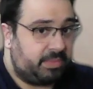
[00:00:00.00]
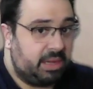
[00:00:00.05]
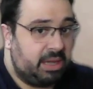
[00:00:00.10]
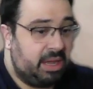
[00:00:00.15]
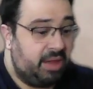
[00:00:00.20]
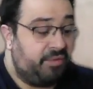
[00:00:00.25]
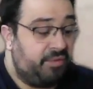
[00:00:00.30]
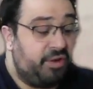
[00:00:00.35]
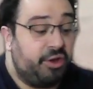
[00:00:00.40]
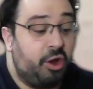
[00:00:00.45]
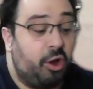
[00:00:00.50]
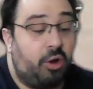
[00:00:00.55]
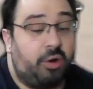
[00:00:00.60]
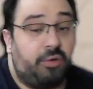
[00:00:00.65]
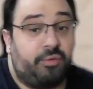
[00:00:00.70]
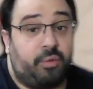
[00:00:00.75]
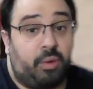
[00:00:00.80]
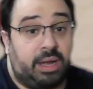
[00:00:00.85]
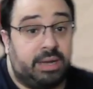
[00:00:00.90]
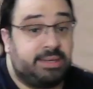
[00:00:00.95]
If you know
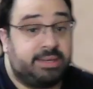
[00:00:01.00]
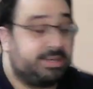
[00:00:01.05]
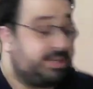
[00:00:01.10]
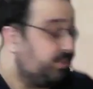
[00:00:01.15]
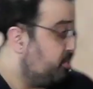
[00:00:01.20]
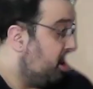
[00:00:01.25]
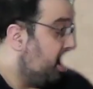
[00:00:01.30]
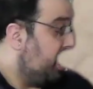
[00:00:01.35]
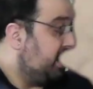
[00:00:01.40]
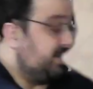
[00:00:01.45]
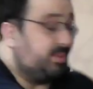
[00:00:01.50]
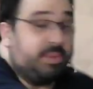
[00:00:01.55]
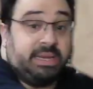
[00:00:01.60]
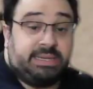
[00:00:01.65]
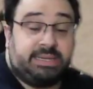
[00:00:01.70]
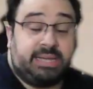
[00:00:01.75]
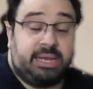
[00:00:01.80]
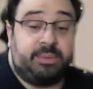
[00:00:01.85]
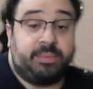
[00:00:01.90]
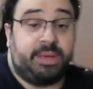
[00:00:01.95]
of one, surprise me and
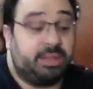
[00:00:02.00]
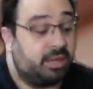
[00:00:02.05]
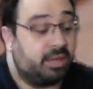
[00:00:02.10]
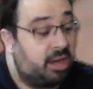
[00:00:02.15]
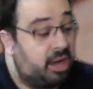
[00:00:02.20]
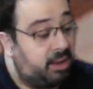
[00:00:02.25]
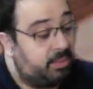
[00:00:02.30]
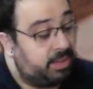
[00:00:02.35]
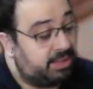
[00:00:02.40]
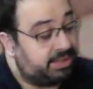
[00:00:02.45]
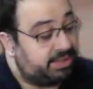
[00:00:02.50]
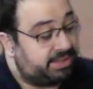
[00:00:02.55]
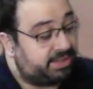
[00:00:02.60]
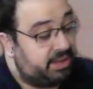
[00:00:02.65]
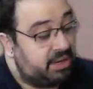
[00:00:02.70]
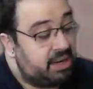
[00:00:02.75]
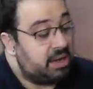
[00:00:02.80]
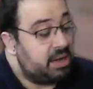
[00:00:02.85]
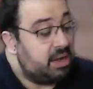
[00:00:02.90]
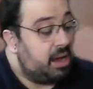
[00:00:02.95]
tell me in the comments.
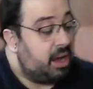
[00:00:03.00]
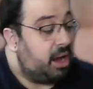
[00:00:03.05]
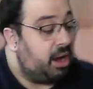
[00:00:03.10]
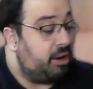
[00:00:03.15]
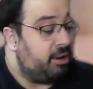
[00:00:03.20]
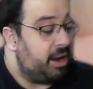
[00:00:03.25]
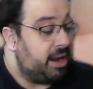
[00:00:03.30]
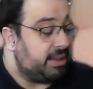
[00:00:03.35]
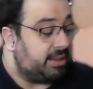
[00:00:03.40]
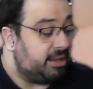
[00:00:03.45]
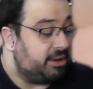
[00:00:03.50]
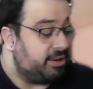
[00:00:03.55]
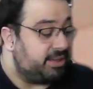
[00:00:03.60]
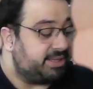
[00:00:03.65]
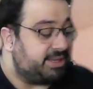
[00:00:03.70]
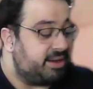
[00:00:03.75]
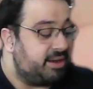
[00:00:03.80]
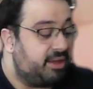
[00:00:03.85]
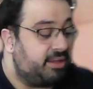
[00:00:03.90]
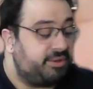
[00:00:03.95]
Alright, there's
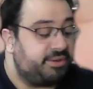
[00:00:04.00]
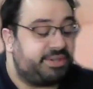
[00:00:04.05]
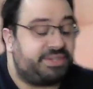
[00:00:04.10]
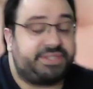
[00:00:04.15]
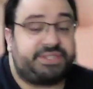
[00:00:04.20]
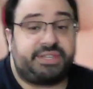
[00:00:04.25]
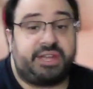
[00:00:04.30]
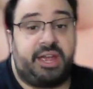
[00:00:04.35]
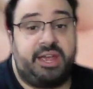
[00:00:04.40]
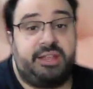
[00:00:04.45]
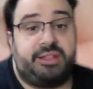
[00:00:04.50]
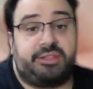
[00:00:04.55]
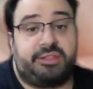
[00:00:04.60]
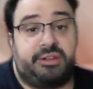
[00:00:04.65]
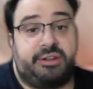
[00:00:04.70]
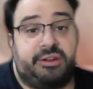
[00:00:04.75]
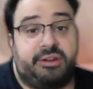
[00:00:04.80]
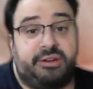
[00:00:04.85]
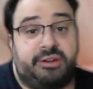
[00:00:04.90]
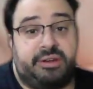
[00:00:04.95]
another
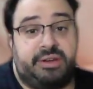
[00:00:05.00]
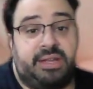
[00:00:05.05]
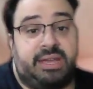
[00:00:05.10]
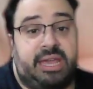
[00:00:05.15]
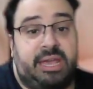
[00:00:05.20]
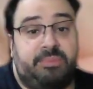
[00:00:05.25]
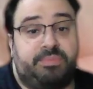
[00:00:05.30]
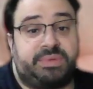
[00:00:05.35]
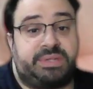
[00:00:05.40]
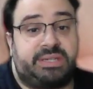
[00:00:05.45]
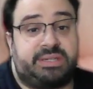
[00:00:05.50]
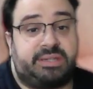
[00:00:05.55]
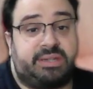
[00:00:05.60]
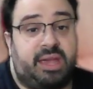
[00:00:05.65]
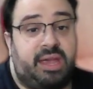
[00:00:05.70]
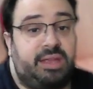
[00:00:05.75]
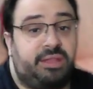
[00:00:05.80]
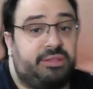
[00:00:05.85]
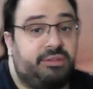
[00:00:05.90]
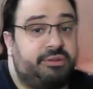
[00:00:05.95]
Scyther to keep
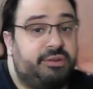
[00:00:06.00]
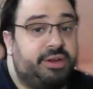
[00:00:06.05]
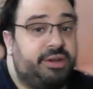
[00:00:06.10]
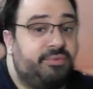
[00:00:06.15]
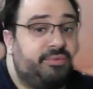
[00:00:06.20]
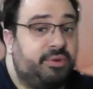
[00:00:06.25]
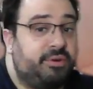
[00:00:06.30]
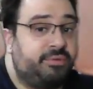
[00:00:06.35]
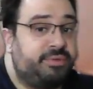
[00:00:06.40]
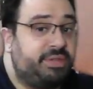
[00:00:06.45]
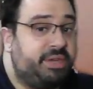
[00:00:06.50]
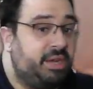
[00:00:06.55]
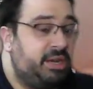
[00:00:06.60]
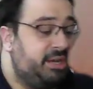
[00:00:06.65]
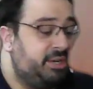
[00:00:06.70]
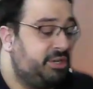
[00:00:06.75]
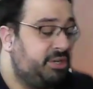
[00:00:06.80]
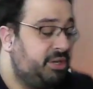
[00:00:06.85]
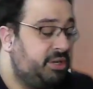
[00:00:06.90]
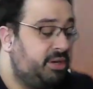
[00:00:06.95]
Scyther in
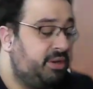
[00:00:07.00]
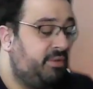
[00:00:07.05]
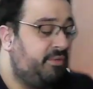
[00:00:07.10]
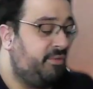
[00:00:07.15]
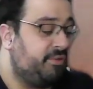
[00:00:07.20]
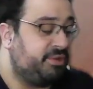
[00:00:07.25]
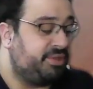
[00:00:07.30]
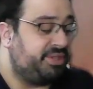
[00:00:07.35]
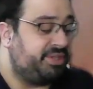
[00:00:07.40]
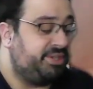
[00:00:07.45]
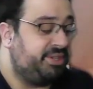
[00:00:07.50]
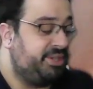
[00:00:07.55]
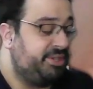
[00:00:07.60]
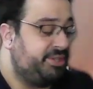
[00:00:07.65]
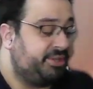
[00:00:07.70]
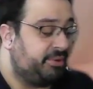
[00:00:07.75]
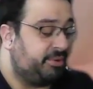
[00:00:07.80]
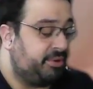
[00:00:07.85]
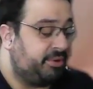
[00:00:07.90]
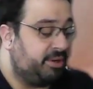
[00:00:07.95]
rotation for
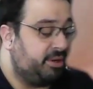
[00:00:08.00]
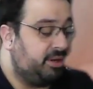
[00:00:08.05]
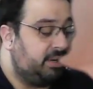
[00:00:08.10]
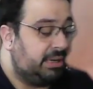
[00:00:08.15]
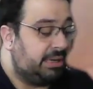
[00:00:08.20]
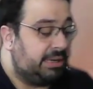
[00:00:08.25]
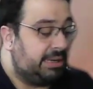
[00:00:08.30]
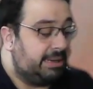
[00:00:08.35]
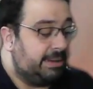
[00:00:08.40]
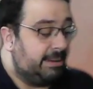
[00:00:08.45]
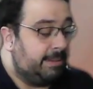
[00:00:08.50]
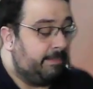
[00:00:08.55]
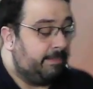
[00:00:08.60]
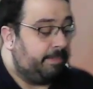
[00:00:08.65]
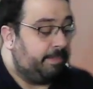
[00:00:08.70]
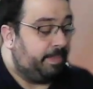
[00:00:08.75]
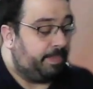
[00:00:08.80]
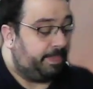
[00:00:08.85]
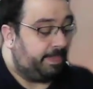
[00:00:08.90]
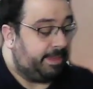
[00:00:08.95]
Scizor.
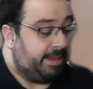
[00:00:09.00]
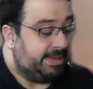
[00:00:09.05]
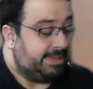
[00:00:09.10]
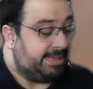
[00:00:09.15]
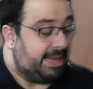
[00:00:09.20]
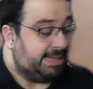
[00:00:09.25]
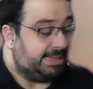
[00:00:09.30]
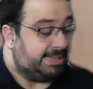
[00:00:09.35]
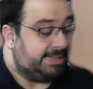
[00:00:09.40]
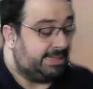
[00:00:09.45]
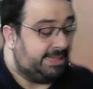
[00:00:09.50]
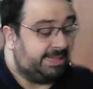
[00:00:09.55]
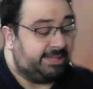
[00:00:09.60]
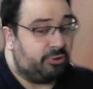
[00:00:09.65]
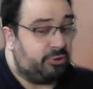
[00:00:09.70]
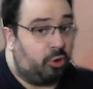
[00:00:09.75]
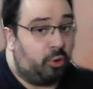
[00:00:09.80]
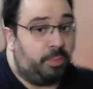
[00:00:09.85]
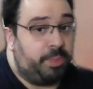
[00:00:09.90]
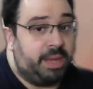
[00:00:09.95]
Because that Scizor
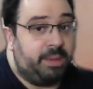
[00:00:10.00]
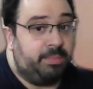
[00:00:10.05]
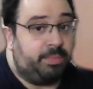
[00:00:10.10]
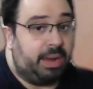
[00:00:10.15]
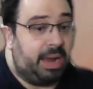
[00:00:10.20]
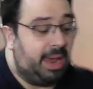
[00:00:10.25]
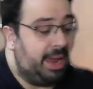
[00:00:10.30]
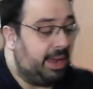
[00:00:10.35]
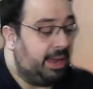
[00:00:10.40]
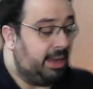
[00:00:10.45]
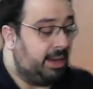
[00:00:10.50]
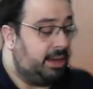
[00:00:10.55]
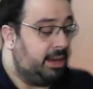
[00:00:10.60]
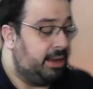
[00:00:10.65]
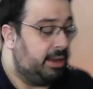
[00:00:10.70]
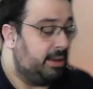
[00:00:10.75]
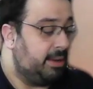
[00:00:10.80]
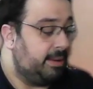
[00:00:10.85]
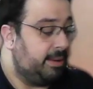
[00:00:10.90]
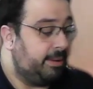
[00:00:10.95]
will be
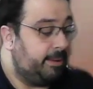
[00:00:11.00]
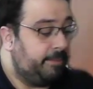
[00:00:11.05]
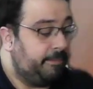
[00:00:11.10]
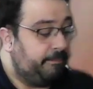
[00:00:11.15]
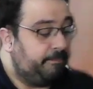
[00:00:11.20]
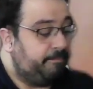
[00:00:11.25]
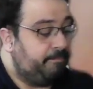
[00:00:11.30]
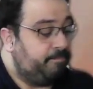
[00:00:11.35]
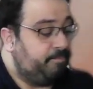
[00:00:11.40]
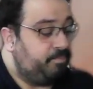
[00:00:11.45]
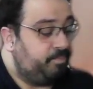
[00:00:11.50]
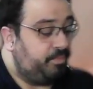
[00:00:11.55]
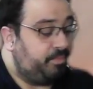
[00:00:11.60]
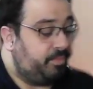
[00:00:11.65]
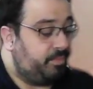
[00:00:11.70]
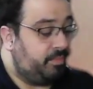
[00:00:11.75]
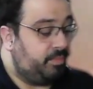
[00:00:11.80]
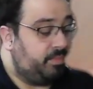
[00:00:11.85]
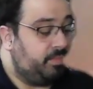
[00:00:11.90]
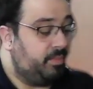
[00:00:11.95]
played.
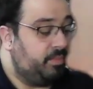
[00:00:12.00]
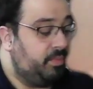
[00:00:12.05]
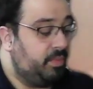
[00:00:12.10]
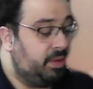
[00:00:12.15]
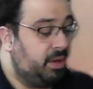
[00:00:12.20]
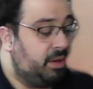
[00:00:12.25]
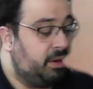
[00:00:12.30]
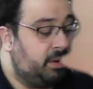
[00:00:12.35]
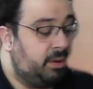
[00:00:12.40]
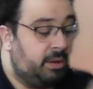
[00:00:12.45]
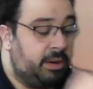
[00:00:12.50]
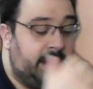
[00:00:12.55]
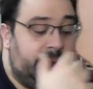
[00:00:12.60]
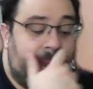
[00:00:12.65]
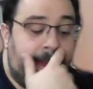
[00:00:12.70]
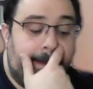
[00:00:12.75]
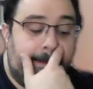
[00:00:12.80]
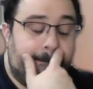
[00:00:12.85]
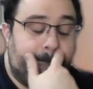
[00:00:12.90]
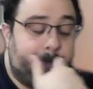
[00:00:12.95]

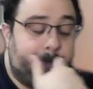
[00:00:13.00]
Alright.